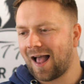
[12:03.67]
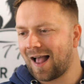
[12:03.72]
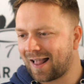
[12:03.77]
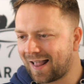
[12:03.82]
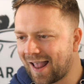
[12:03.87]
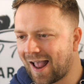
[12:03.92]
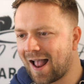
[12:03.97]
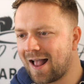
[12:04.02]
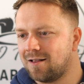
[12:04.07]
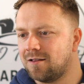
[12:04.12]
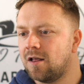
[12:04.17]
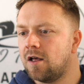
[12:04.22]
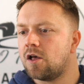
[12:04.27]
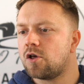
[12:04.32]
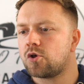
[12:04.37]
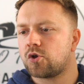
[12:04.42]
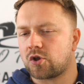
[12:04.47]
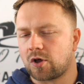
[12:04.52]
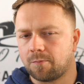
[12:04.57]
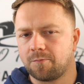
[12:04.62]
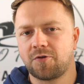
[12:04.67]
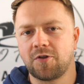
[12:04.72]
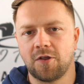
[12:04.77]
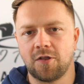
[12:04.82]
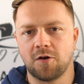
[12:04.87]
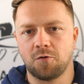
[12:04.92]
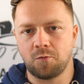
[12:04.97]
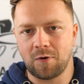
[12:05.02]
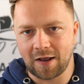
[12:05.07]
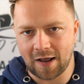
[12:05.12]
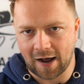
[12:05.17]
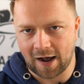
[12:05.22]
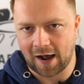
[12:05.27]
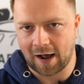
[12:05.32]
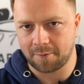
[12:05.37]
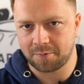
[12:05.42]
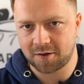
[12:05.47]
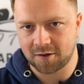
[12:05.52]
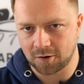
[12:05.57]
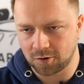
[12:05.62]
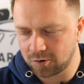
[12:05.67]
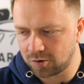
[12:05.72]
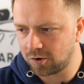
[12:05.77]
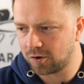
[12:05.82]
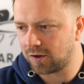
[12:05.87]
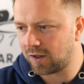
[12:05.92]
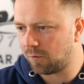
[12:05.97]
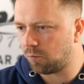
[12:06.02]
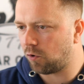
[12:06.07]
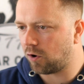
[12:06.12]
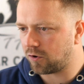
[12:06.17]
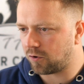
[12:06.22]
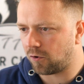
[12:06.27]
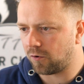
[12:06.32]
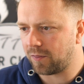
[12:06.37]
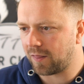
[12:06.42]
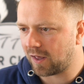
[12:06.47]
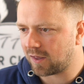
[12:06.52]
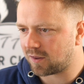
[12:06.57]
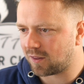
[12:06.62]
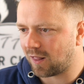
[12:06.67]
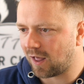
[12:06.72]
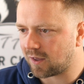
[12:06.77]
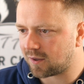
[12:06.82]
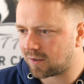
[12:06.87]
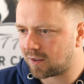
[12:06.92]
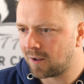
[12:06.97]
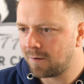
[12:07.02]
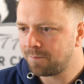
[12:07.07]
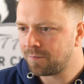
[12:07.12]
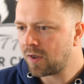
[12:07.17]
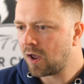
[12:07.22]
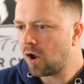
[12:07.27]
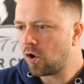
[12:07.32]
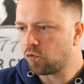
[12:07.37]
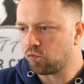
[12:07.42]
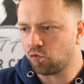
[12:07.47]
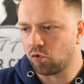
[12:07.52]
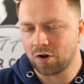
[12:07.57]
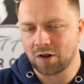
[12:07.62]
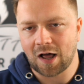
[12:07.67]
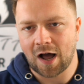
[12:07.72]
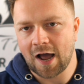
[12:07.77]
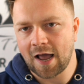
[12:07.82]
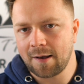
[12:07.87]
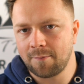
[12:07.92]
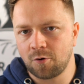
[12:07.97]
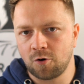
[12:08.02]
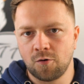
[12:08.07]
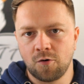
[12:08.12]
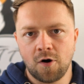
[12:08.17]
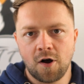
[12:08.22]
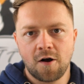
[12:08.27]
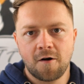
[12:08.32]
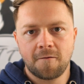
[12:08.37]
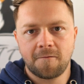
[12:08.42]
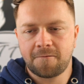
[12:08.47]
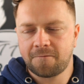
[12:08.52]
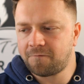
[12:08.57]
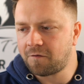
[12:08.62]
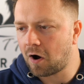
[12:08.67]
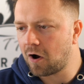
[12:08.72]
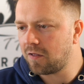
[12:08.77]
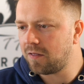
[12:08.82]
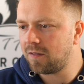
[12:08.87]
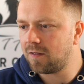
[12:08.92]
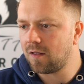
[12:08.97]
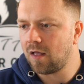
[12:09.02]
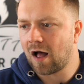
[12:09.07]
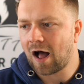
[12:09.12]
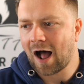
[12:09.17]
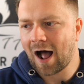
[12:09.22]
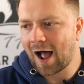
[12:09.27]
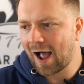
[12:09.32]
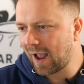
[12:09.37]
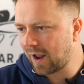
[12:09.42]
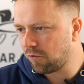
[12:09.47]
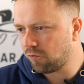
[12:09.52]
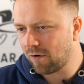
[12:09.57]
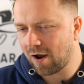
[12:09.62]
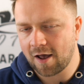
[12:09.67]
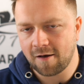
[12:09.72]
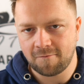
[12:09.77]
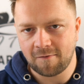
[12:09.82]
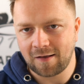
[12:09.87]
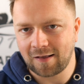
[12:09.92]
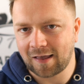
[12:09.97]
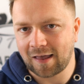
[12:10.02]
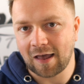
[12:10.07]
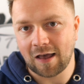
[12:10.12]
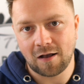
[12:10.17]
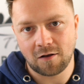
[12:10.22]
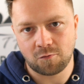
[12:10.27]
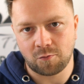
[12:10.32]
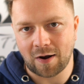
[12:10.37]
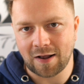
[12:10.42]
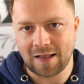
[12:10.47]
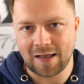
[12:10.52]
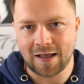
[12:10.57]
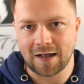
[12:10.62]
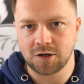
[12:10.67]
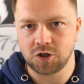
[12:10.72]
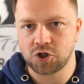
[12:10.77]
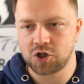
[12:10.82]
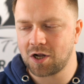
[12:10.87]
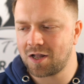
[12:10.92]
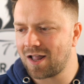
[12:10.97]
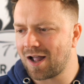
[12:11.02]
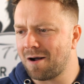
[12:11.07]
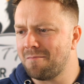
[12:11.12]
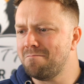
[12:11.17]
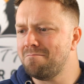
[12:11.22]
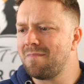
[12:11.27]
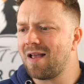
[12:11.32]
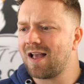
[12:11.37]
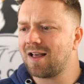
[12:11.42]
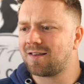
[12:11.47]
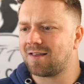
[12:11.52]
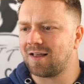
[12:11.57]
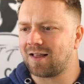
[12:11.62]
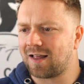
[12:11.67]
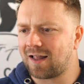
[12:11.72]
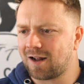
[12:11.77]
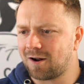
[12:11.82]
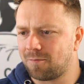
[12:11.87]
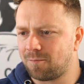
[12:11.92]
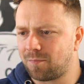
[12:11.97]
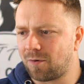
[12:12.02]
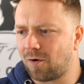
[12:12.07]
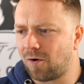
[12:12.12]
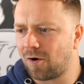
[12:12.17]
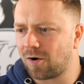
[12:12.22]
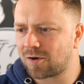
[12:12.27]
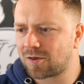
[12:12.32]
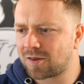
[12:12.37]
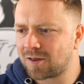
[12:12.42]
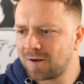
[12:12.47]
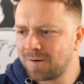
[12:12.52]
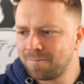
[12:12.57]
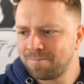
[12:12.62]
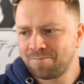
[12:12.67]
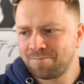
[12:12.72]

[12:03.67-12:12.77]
Again, something that we absolutely want on this list. Reliable, fun, high revving K20 engine, amazing gearbox.